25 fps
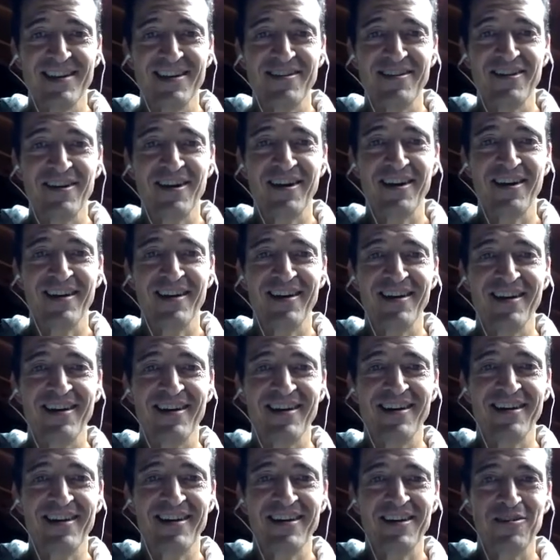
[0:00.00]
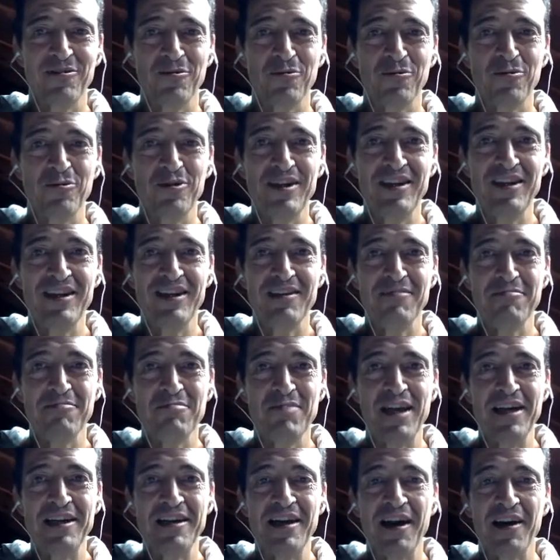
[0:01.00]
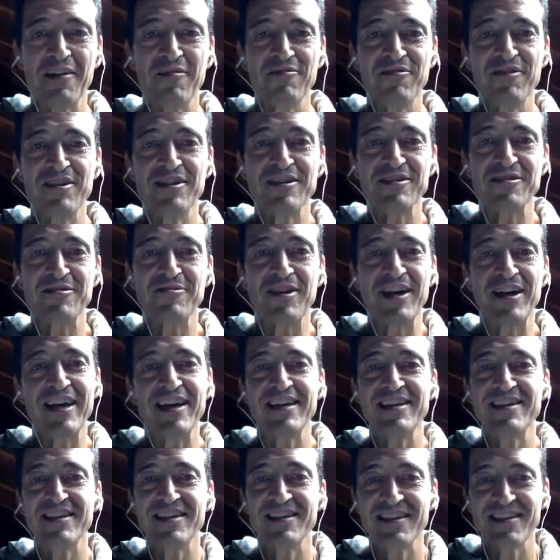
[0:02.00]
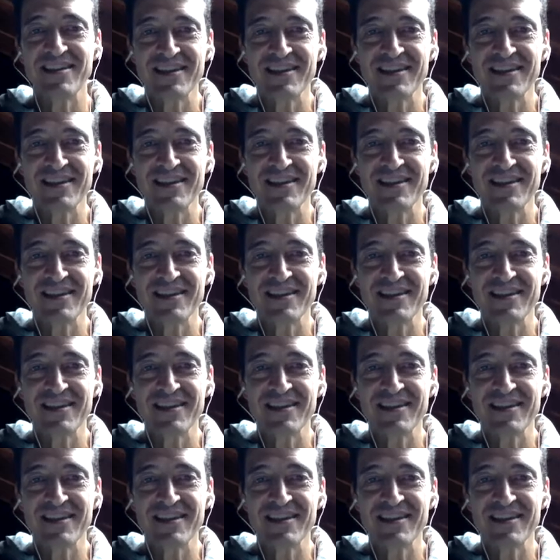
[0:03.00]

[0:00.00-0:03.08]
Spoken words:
Uh, we may not feel great,